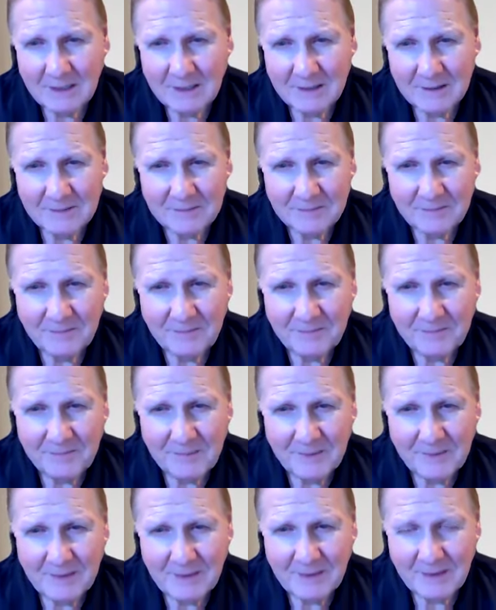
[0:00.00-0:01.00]

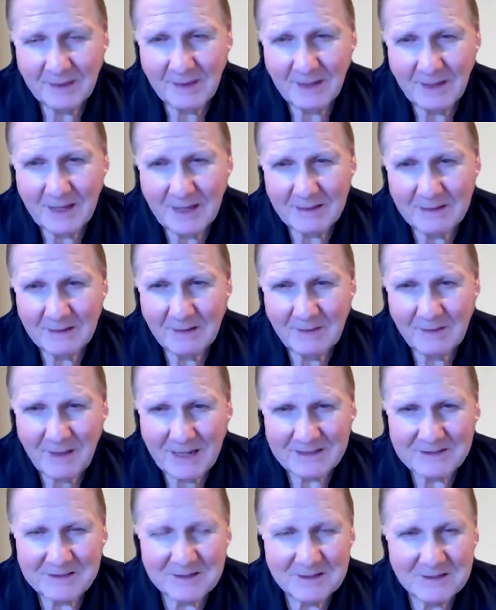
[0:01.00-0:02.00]

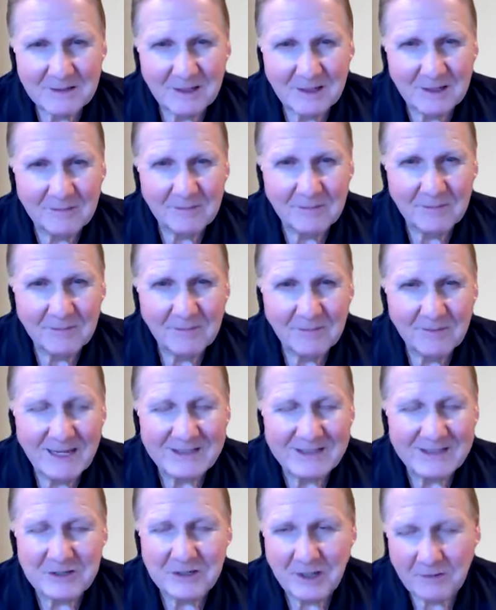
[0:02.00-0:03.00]
That's
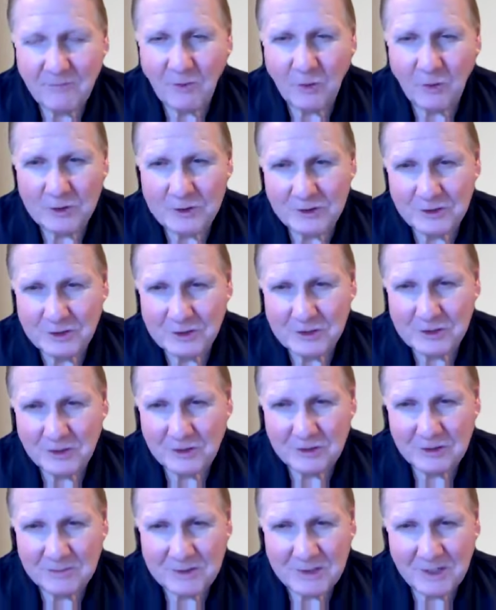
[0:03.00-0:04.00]
an unfortunate
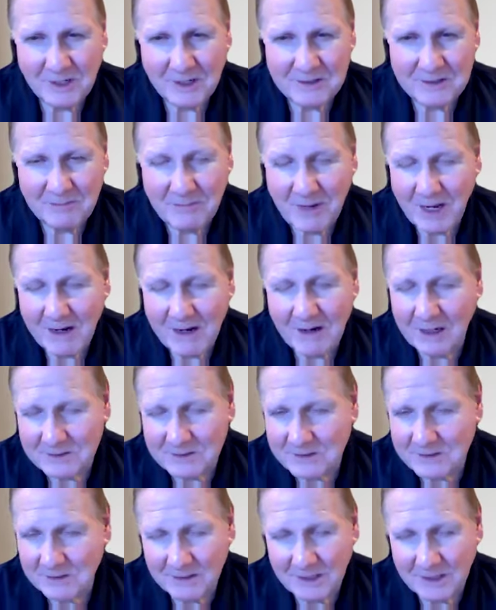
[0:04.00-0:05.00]
circumstance and may
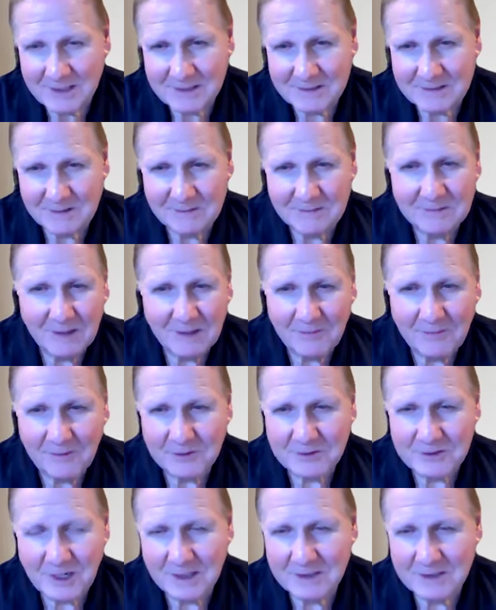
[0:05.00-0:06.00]
cause delays and
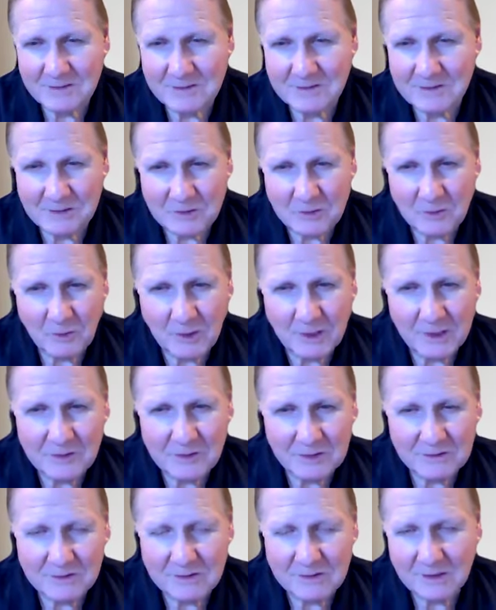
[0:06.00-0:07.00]
those kinds of
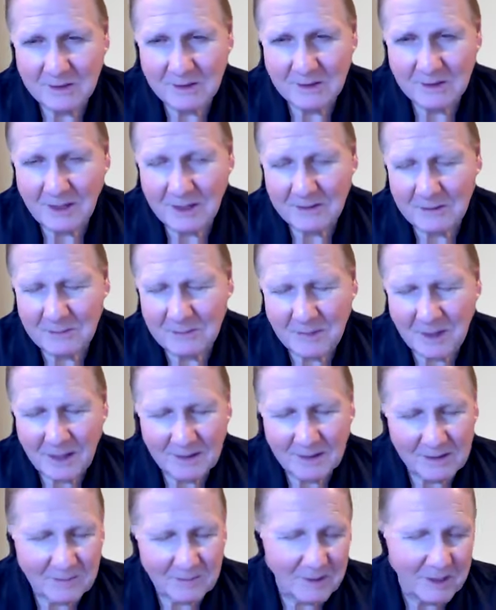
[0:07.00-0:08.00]
situations at
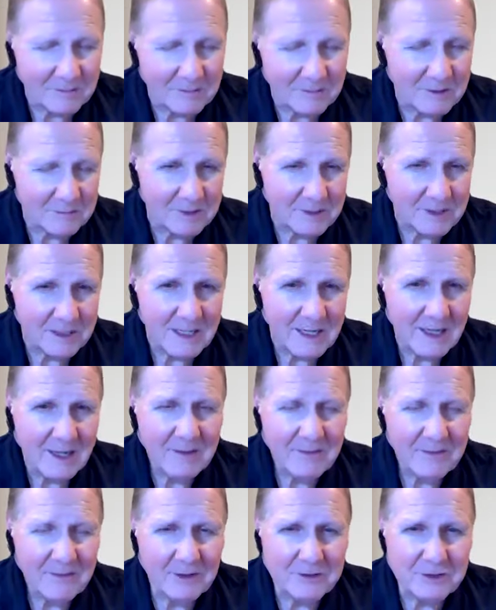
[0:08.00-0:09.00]
the minimum. But
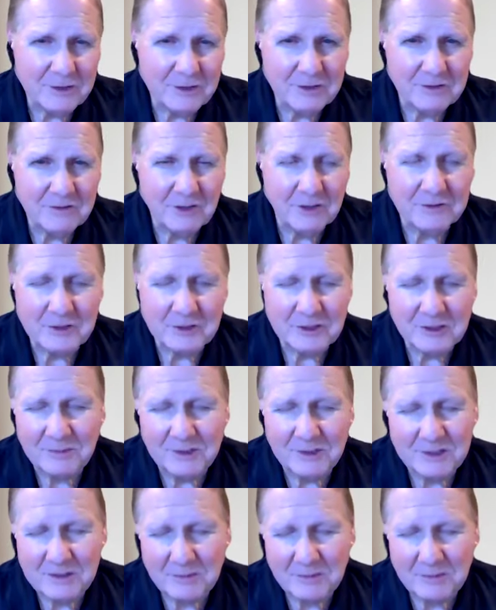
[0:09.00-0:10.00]
those are
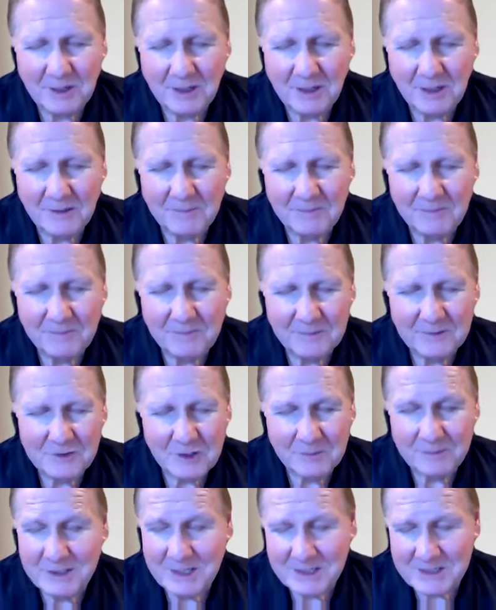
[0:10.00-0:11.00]

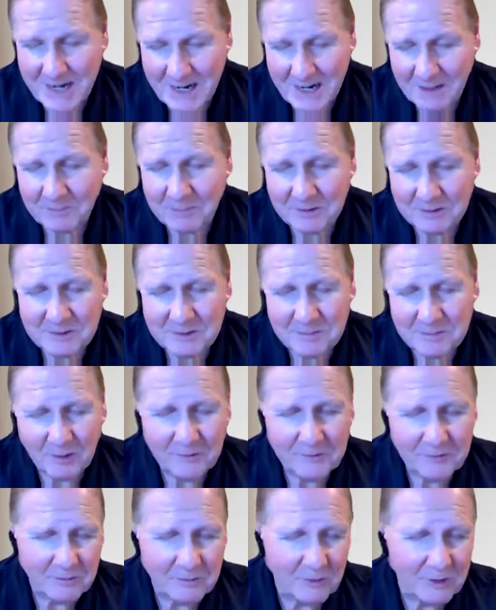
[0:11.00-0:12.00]
some examples,
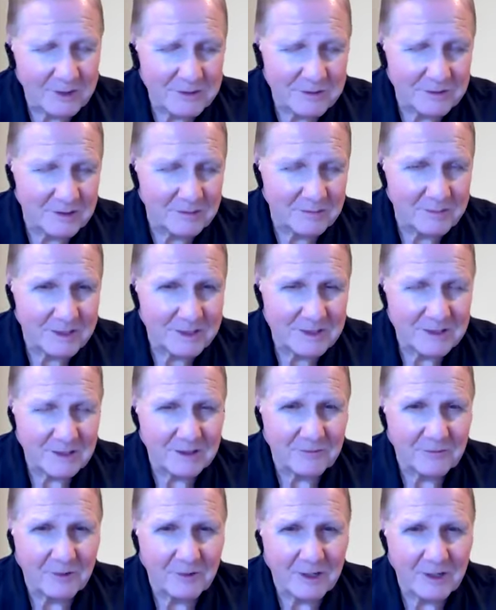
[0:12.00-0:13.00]
both from Rachel and
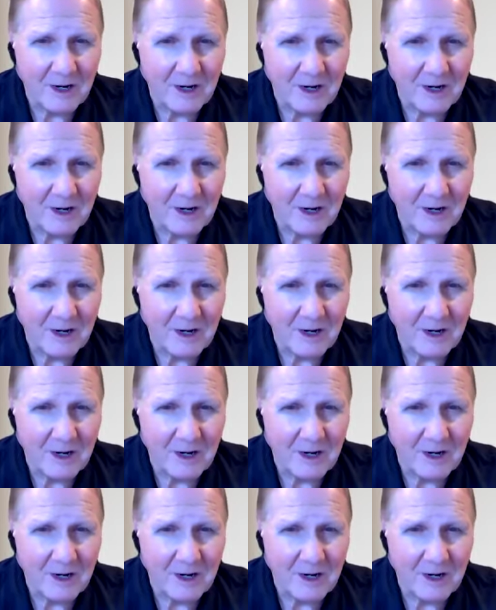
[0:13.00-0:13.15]
myself,